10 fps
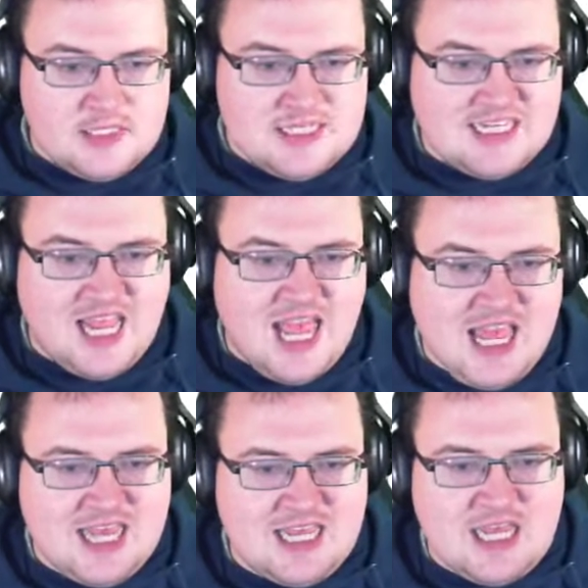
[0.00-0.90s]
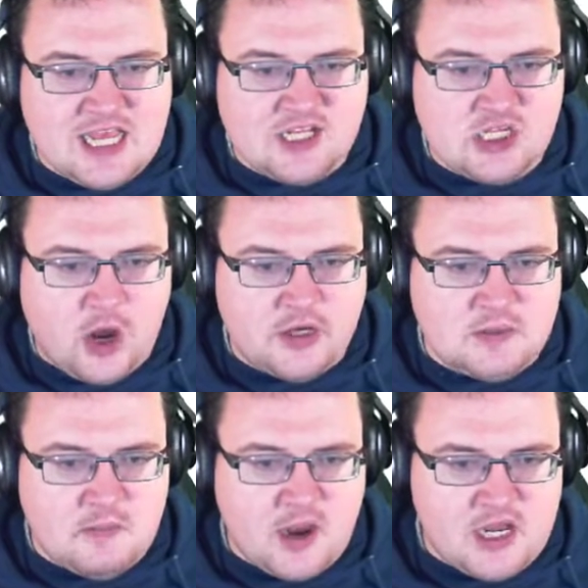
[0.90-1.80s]
T is going to
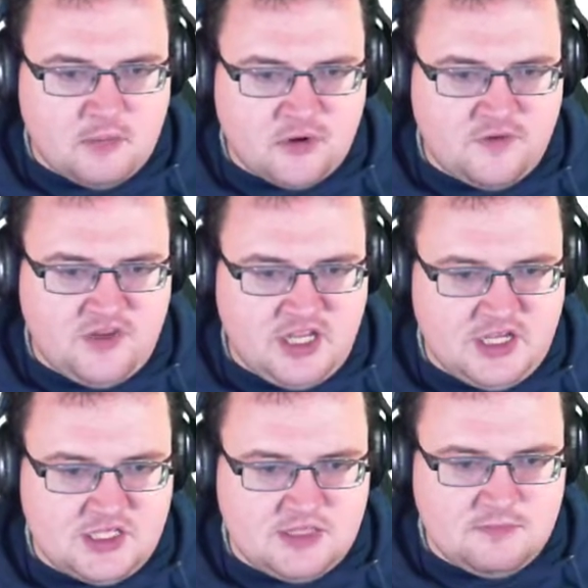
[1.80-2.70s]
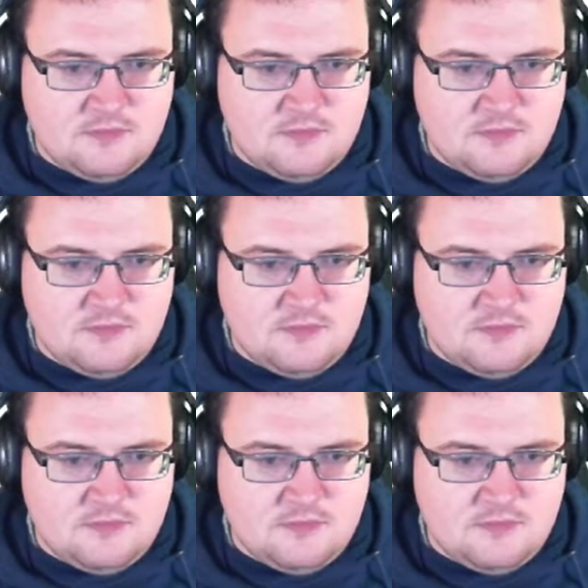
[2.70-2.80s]
be my number of years.